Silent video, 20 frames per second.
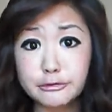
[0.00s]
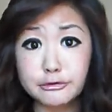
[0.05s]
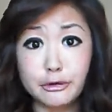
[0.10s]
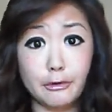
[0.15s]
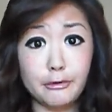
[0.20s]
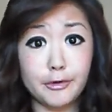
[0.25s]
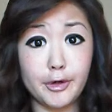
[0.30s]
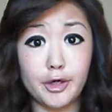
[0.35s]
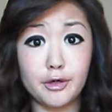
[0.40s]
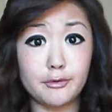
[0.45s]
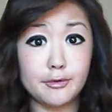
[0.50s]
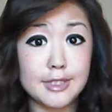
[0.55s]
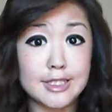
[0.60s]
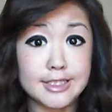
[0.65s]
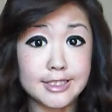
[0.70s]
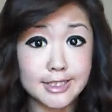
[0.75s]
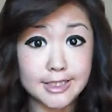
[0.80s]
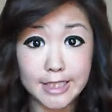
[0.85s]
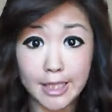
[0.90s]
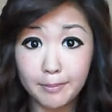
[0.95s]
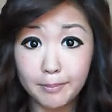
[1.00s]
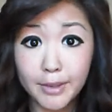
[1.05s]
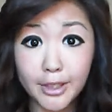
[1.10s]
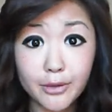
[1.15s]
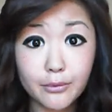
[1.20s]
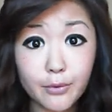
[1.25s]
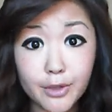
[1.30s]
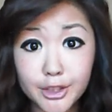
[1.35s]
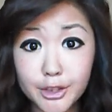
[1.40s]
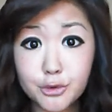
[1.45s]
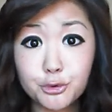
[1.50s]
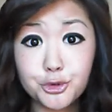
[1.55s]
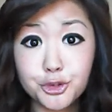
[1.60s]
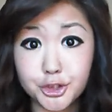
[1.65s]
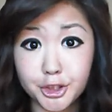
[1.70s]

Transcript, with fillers: don't always step in when you